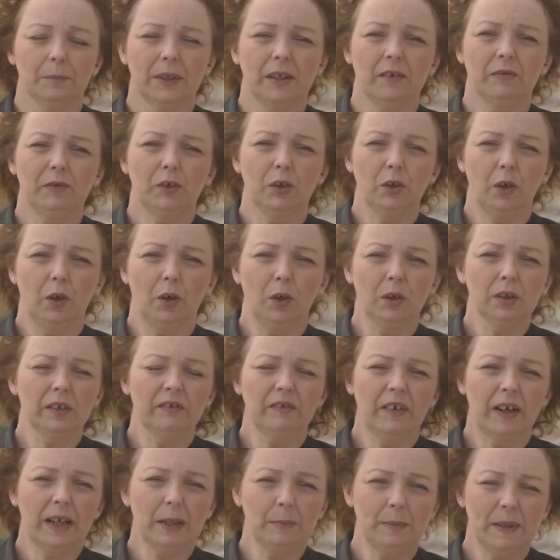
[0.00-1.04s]
give you all the
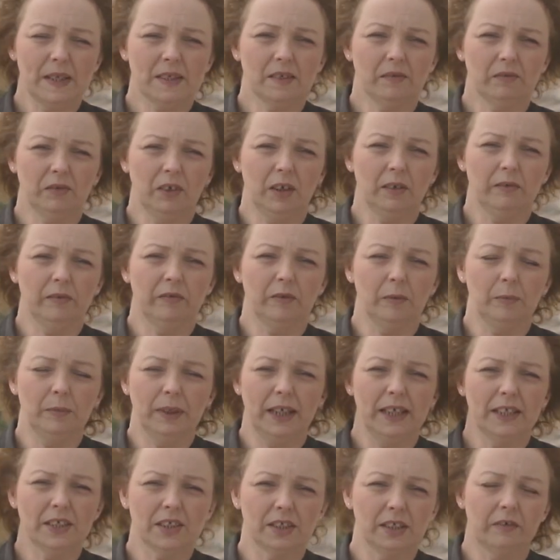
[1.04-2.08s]
very best of luck from
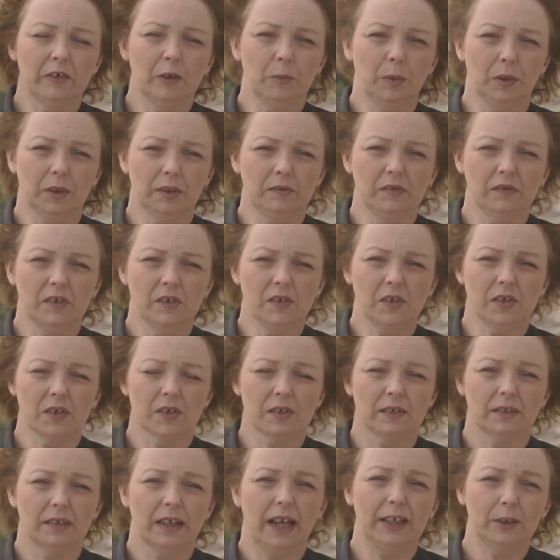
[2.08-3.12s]
each and every one of
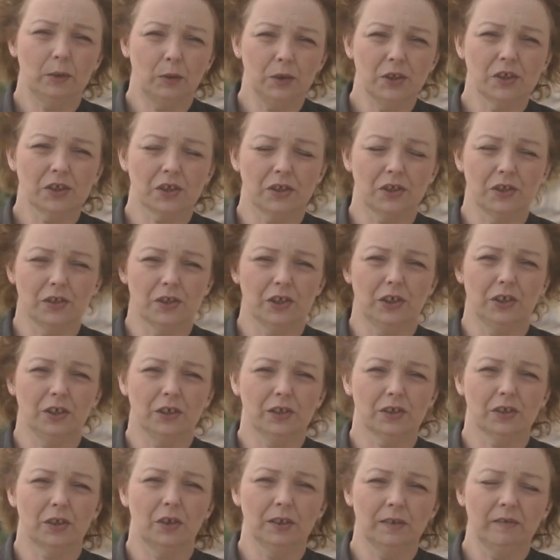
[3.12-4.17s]
us. I know you can do
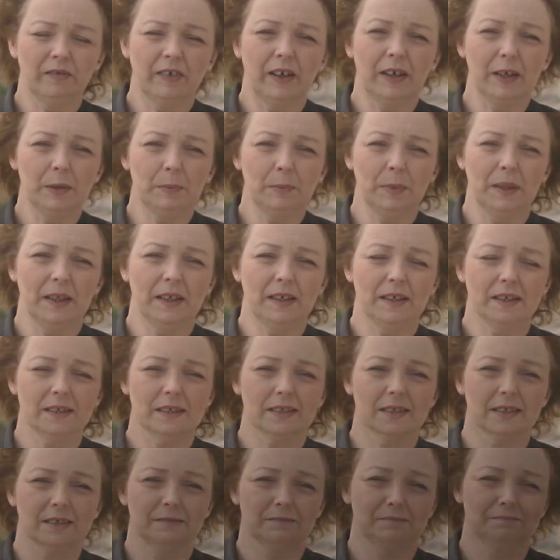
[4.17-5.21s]
it. All the very
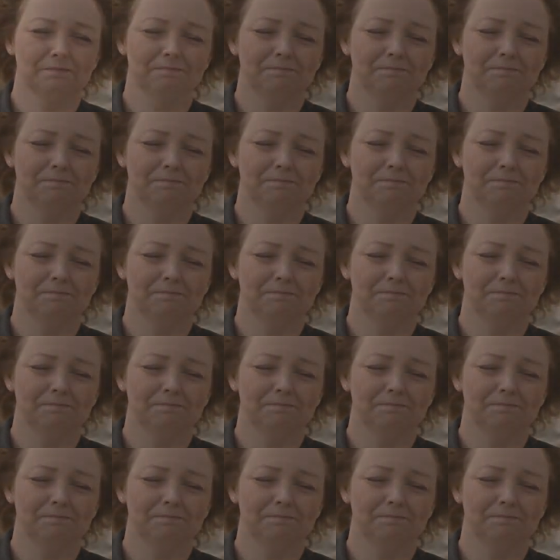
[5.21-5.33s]
best.